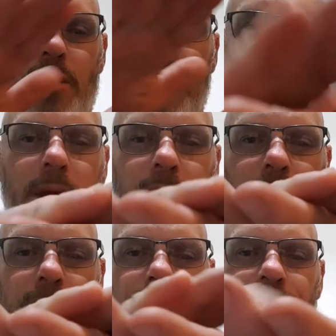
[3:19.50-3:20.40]
your hand
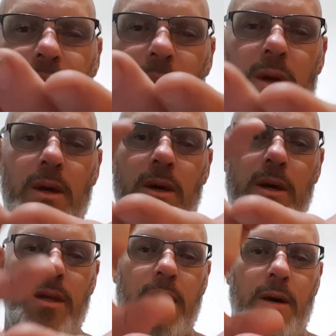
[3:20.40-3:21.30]

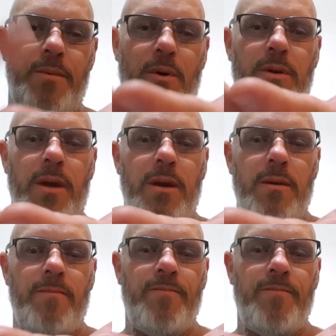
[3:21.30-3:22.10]
and the cup on there,